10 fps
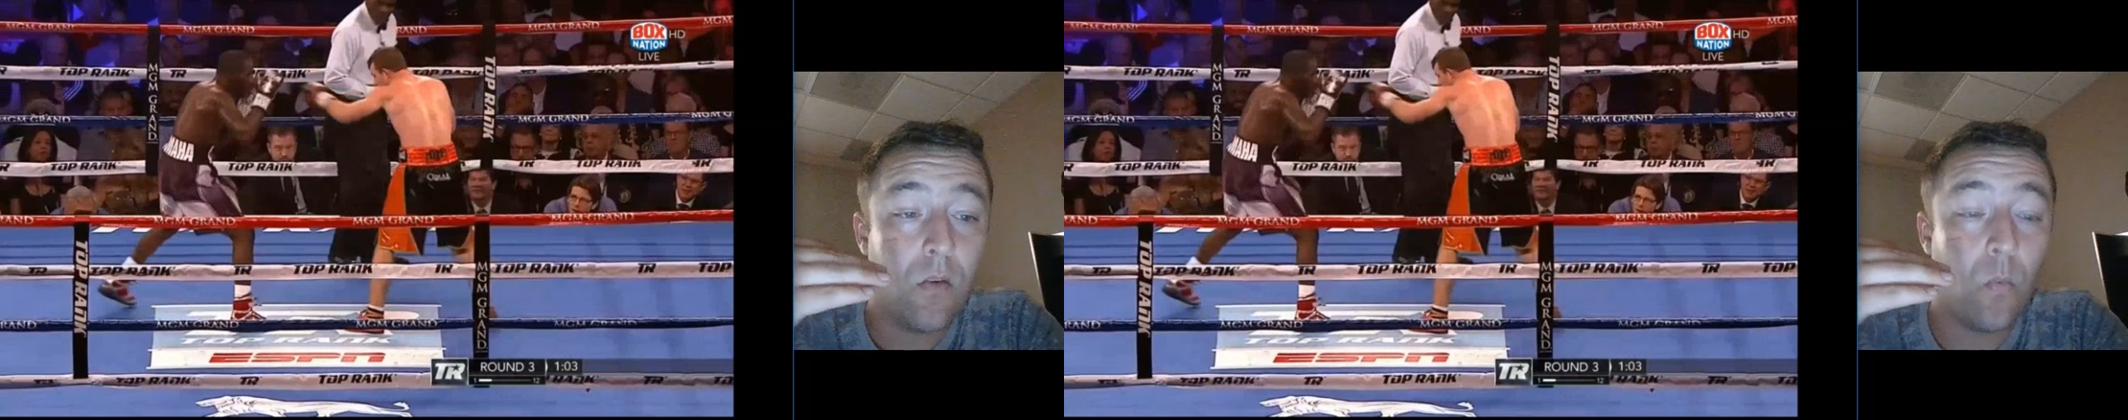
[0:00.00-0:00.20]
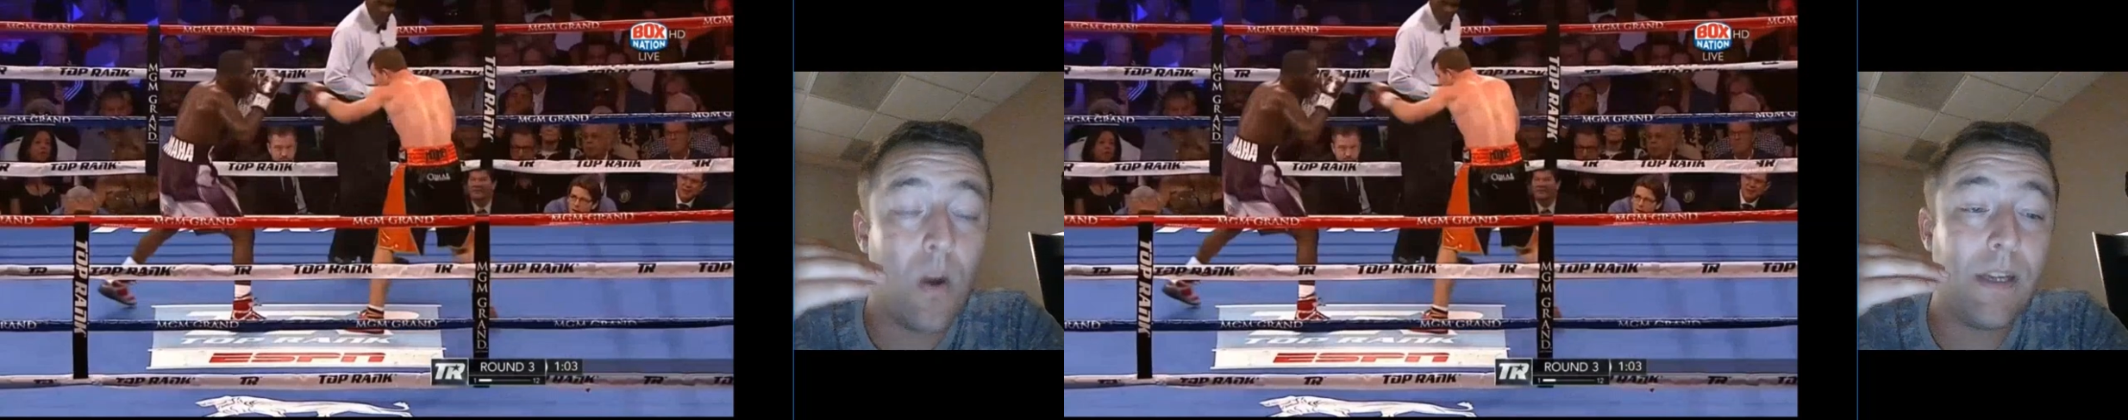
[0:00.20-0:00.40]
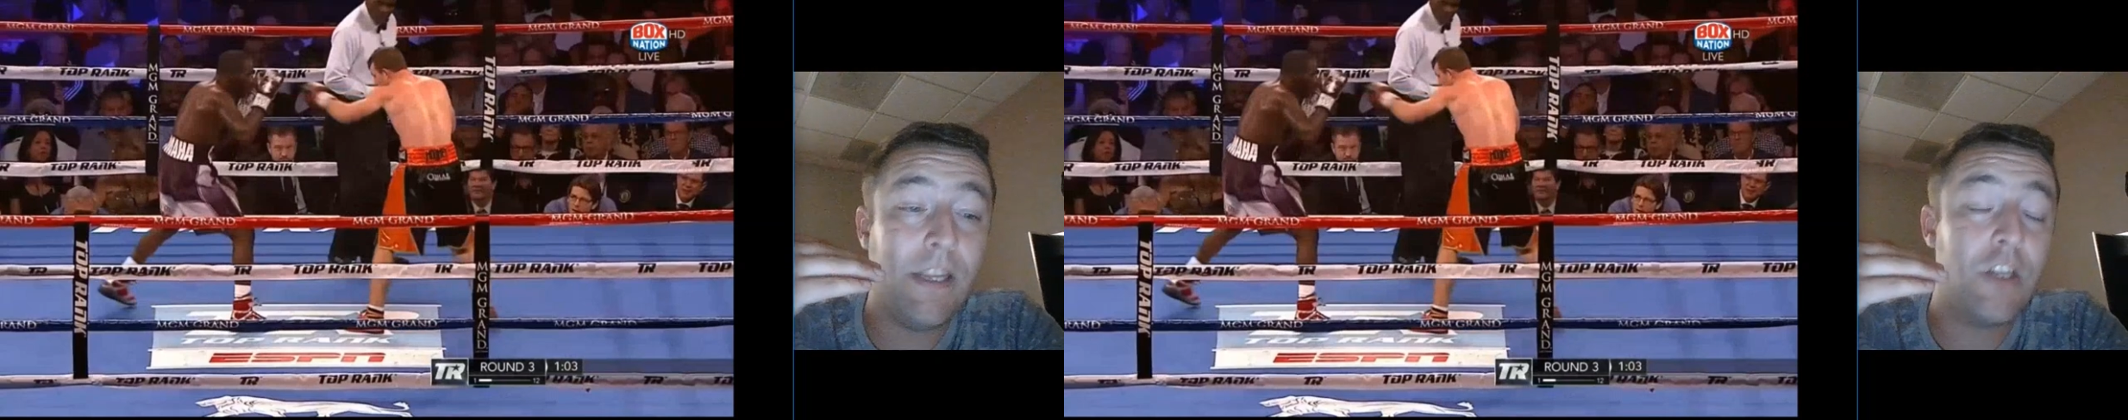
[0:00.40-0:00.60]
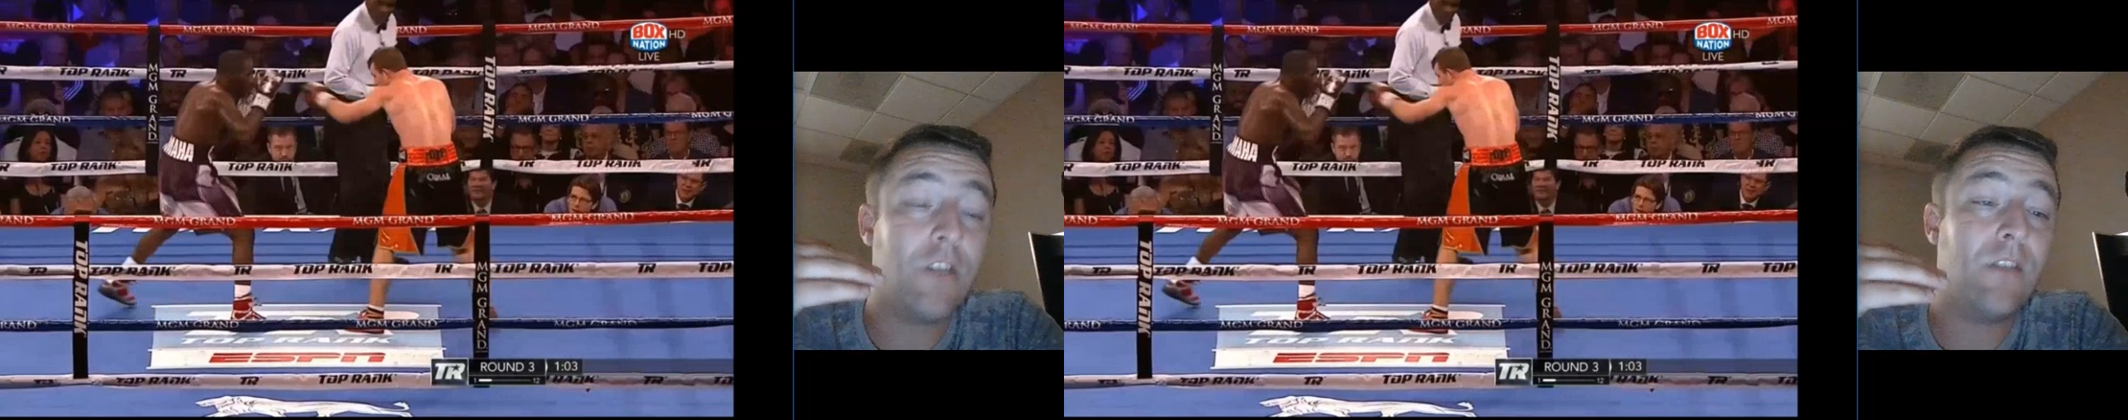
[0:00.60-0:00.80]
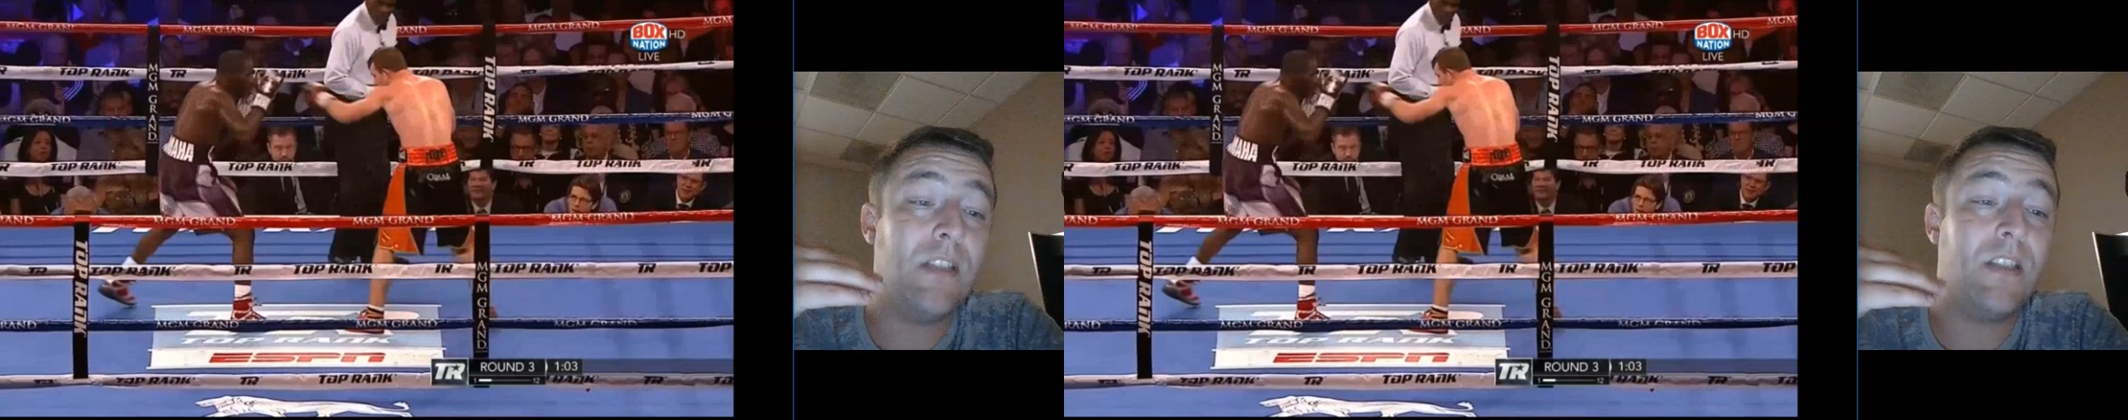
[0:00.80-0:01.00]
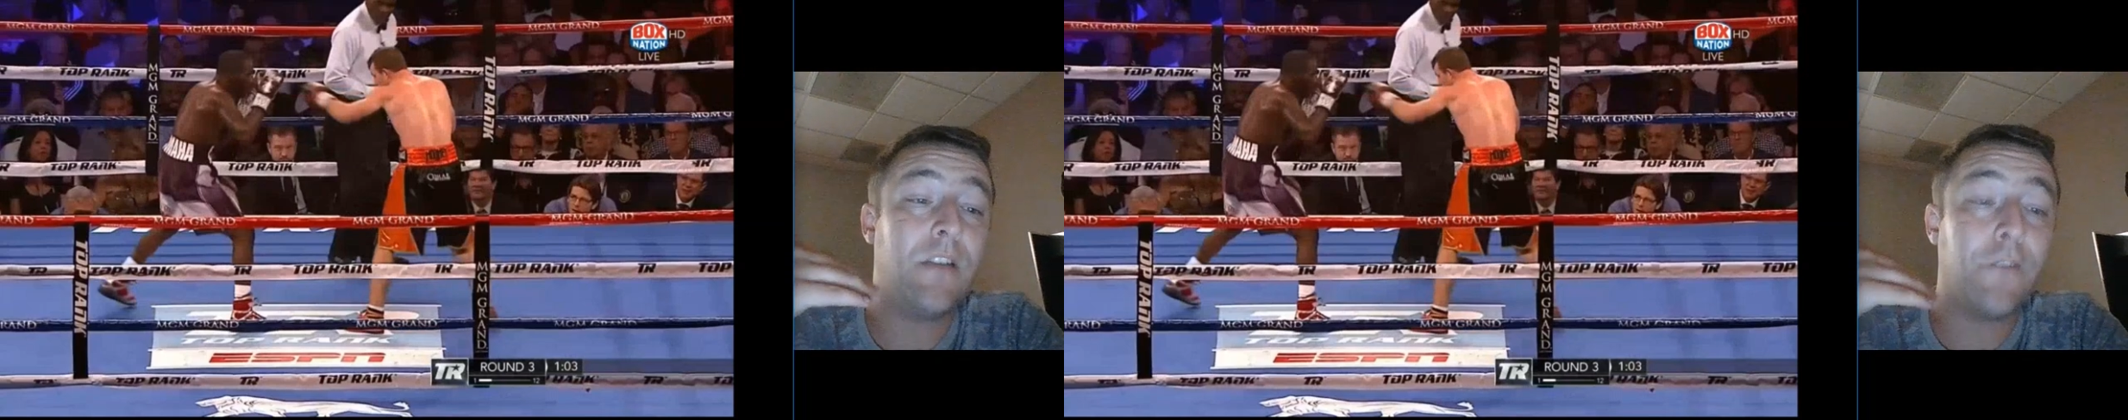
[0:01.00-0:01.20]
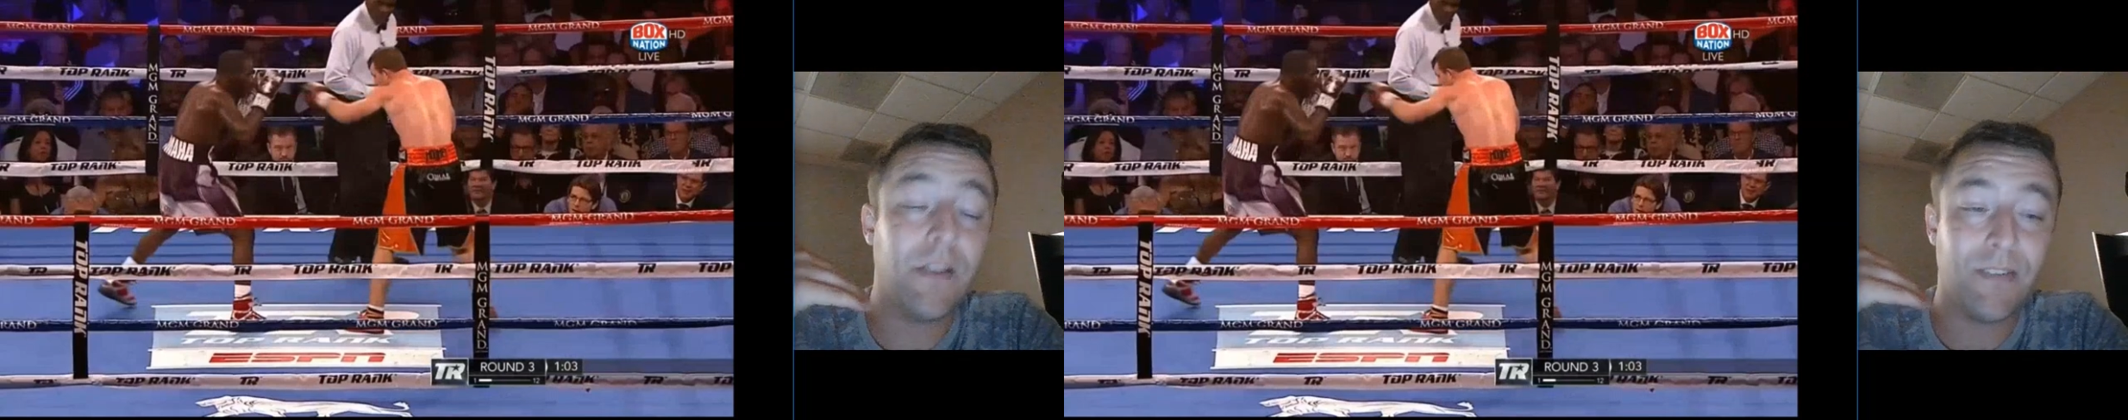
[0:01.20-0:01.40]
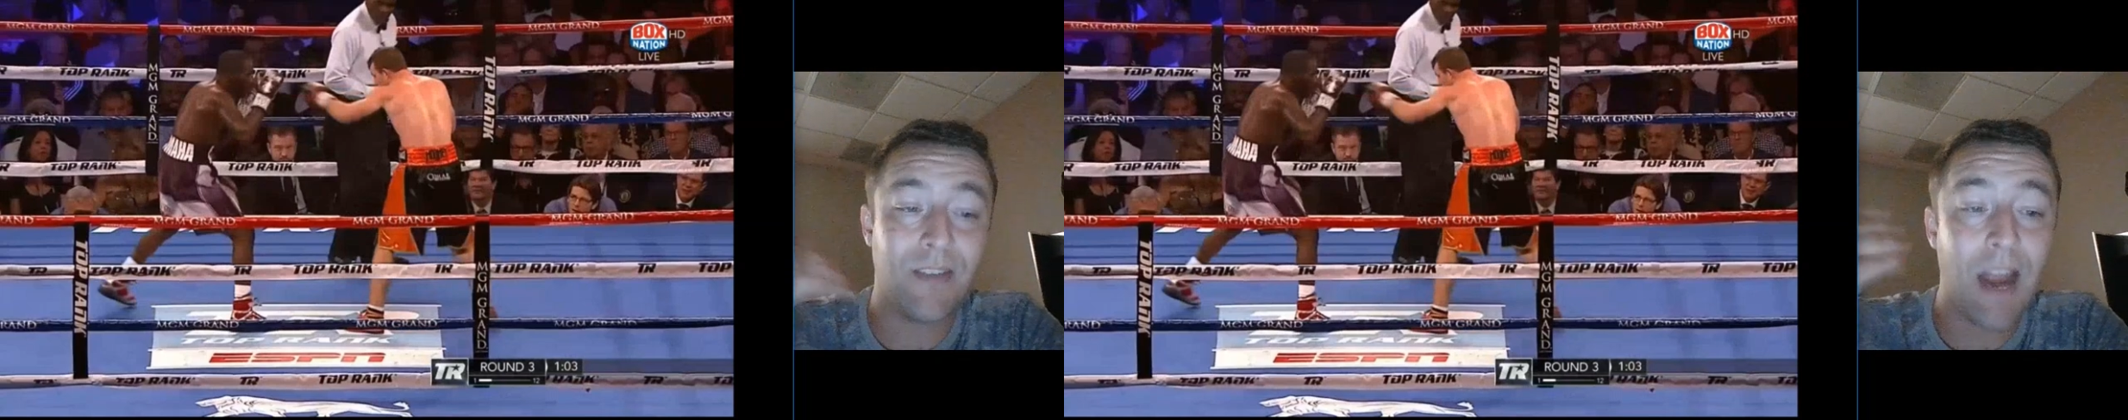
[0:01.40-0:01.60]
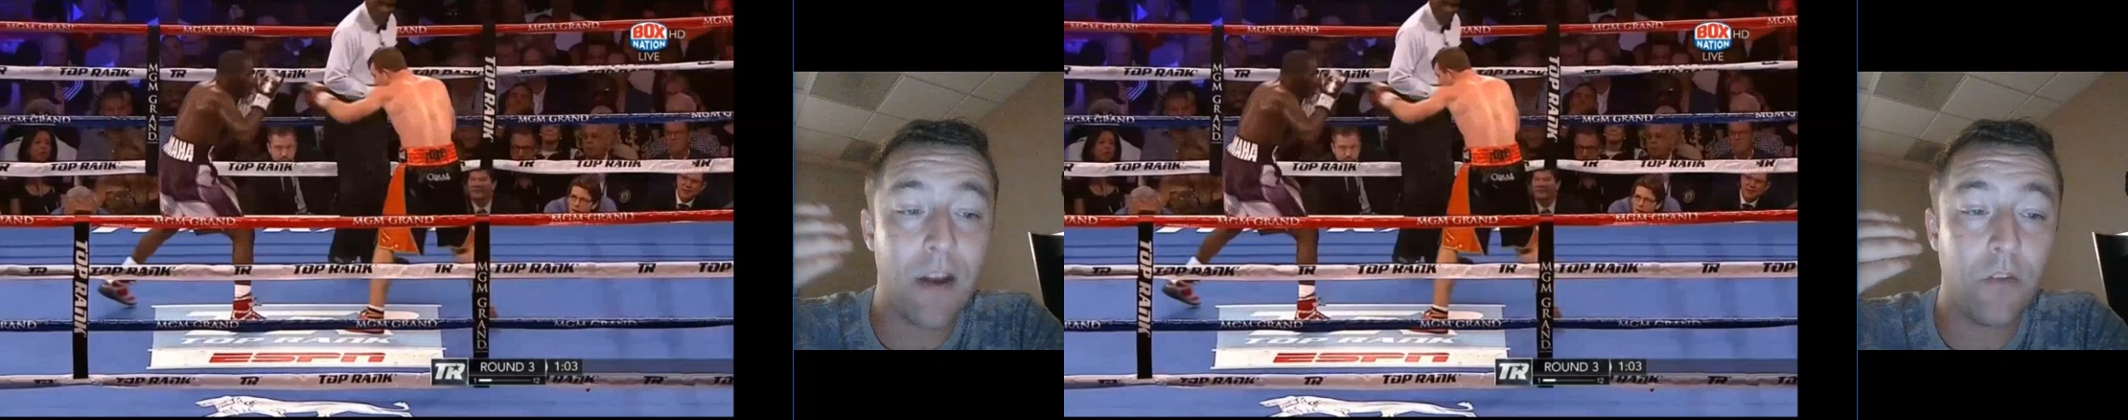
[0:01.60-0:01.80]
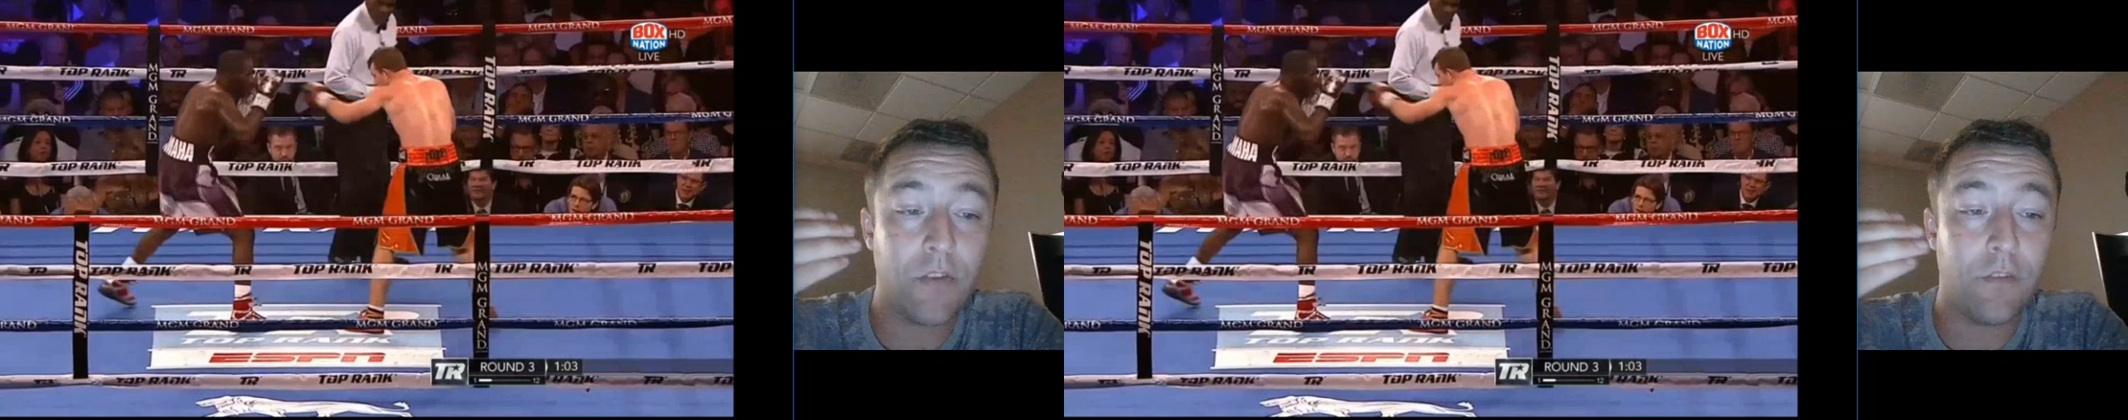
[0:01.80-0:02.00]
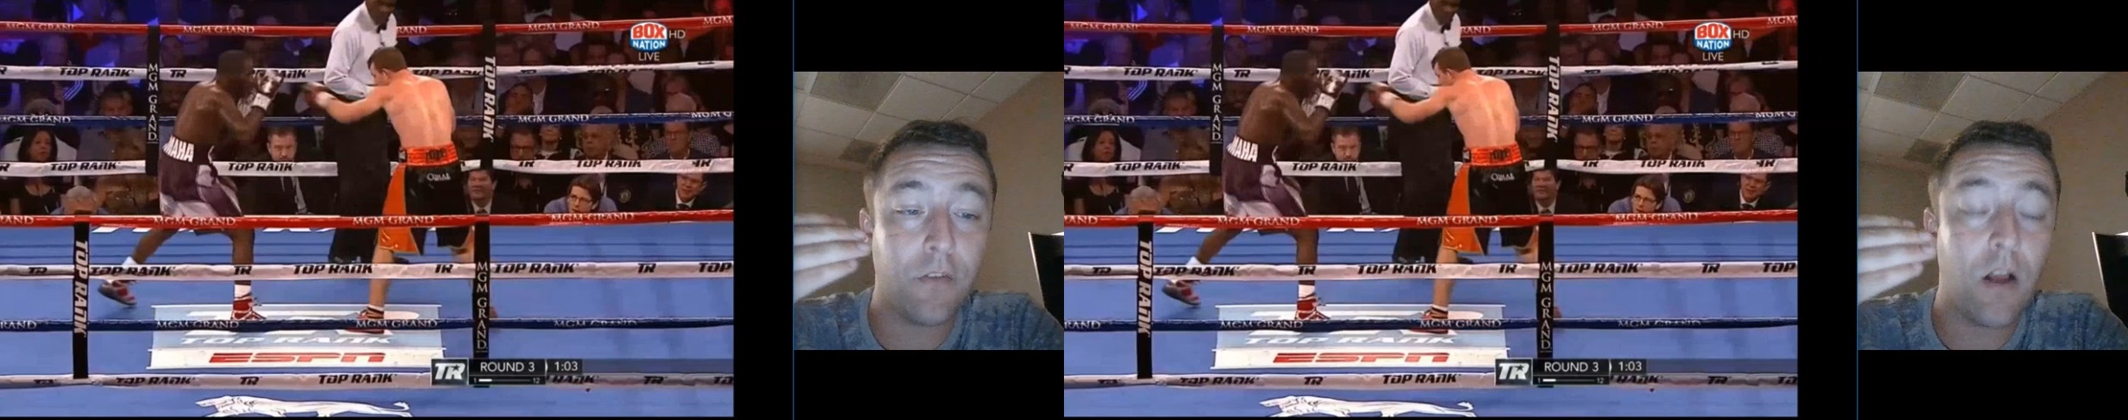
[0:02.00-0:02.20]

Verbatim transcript: what each of these different styles of,